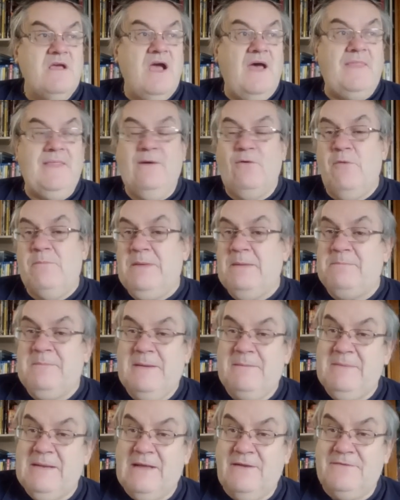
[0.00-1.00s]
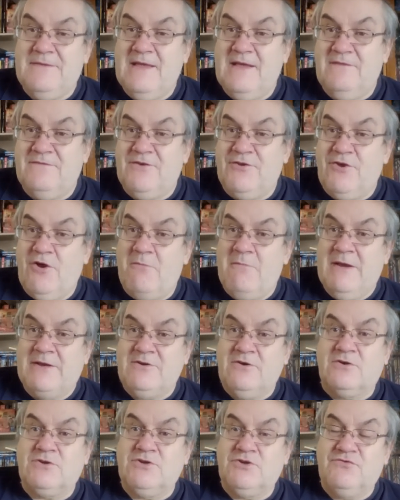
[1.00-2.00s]
And there will be people out there, the Not My
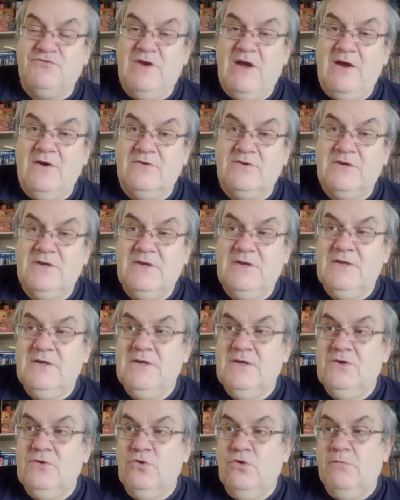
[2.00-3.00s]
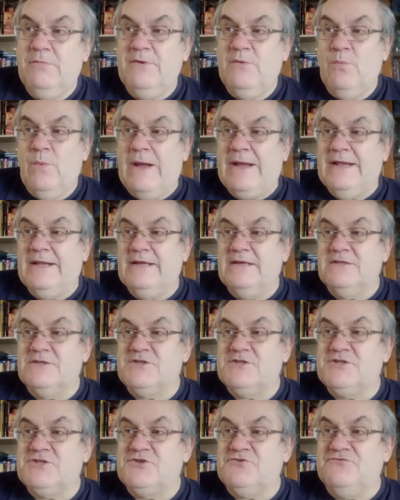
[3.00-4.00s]
Doctor crowd, who will be wailing and
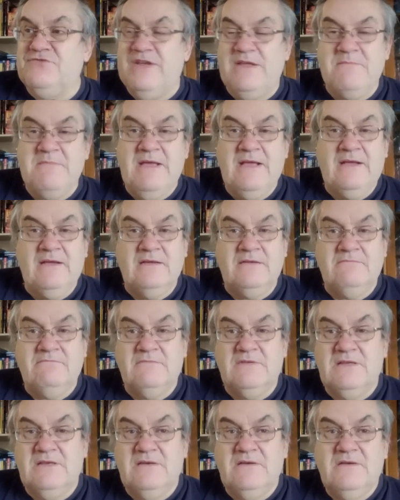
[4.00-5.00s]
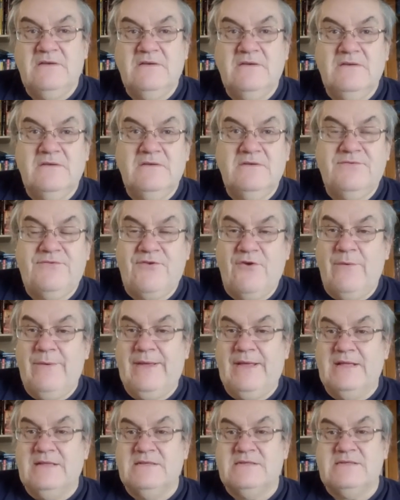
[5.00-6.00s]
screaming and
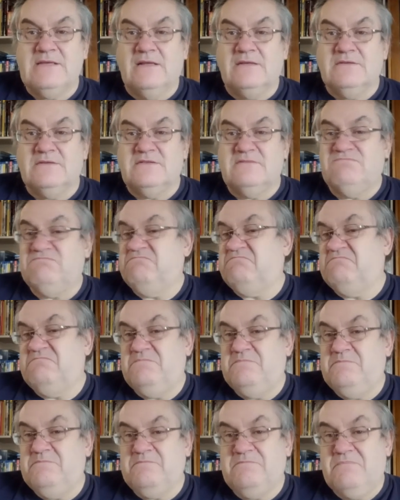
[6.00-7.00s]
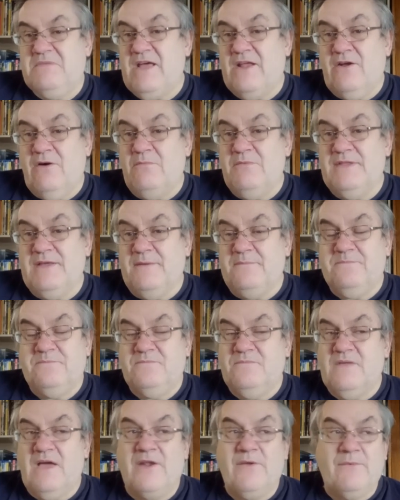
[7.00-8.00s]
throwing insults. Get on with it.
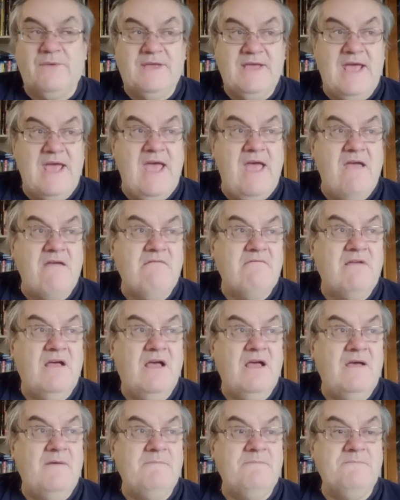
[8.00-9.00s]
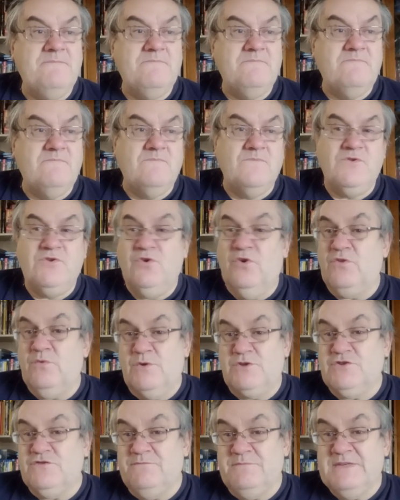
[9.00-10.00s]
I don't care. You're the
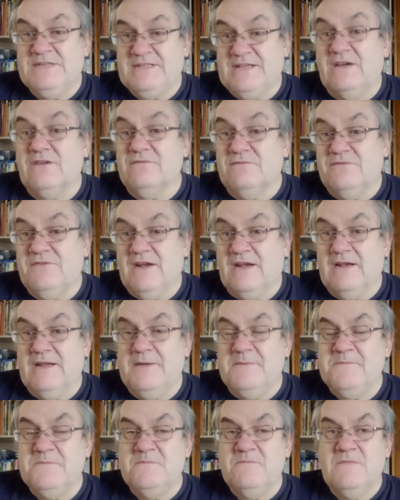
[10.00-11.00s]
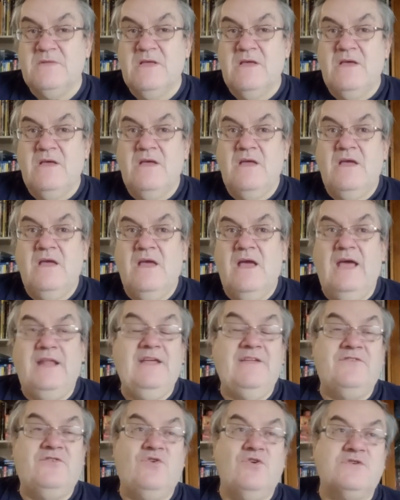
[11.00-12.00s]
ones who've missed out, frankly. And
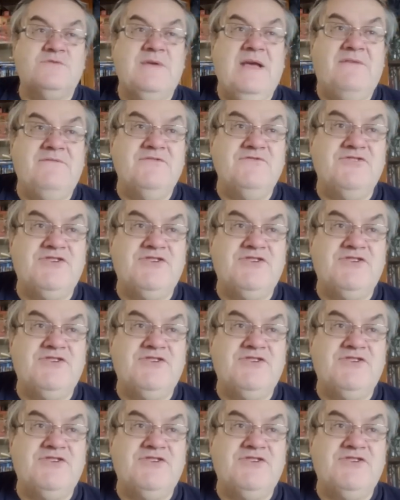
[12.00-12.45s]
then, of course, we have the